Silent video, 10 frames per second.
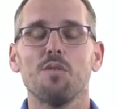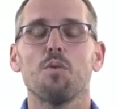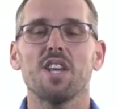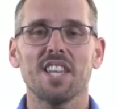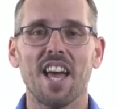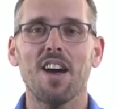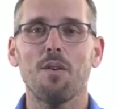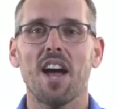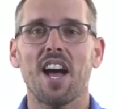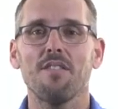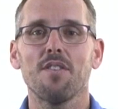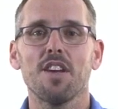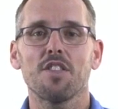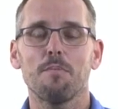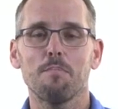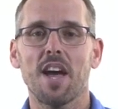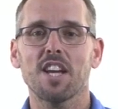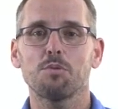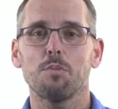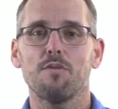We now have the
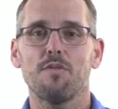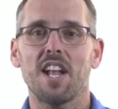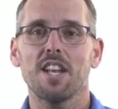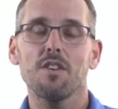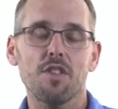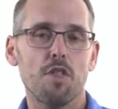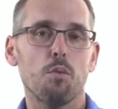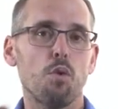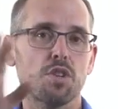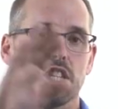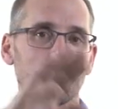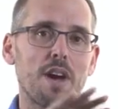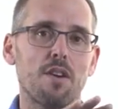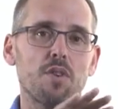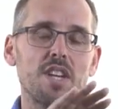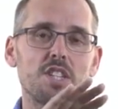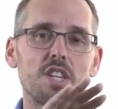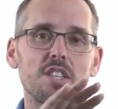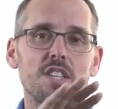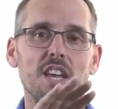maximum value that the water spout
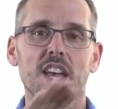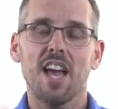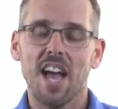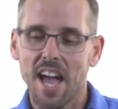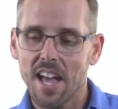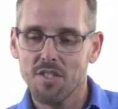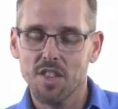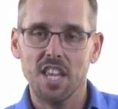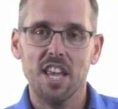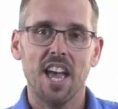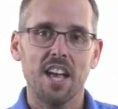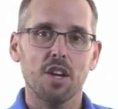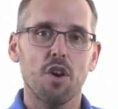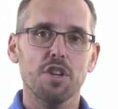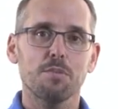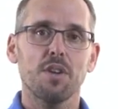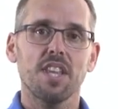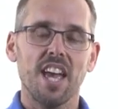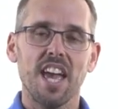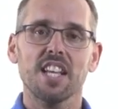reaches and the
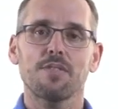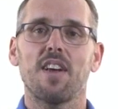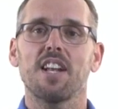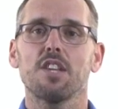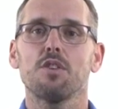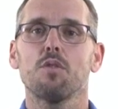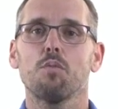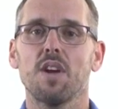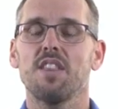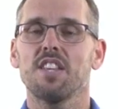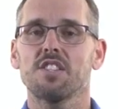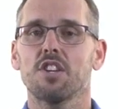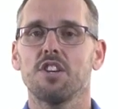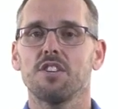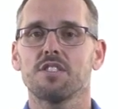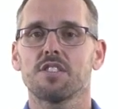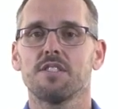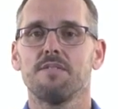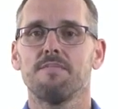corresponding X value when this occurs.